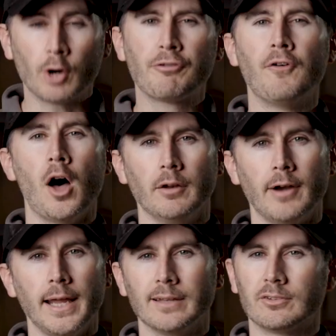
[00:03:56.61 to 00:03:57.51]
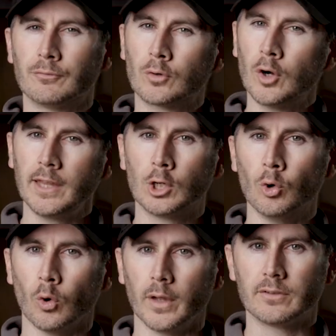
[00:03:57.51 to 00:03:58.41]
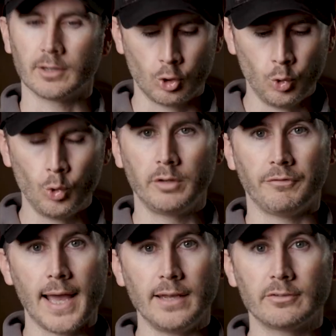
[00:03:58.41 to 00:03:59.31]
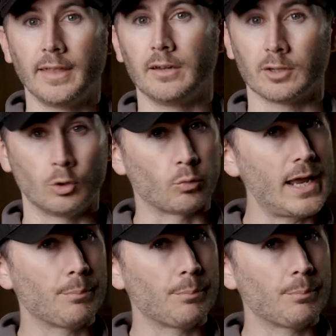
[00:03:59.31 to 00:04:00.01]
fun, right? It's really cool. It's a cool device that is a great